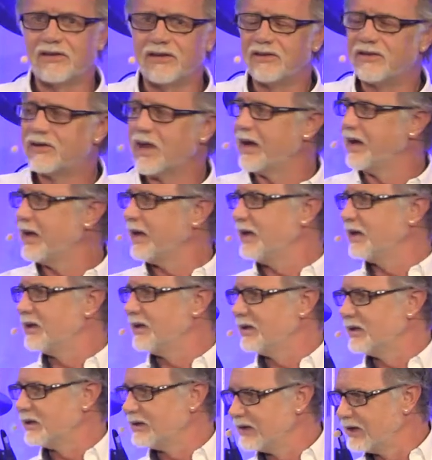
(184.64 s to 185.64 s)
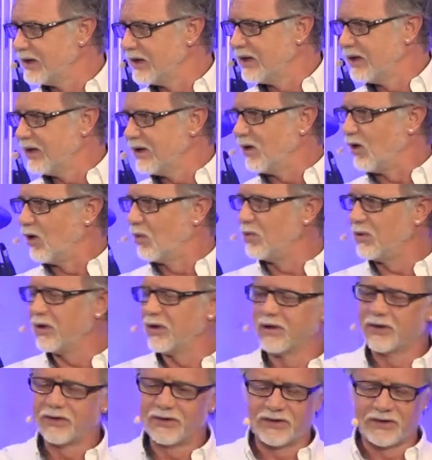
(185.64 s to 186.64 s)
you, Jenny. Hope
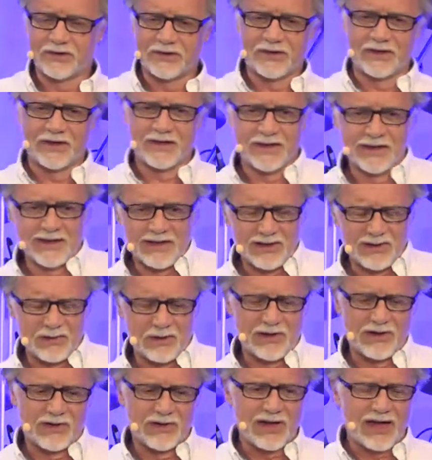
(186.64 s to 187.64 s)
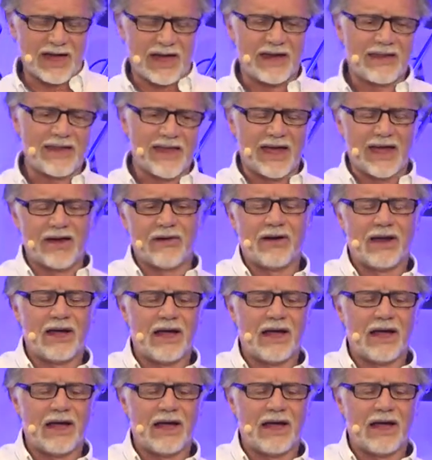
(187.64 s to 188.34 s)
you're doing okay there.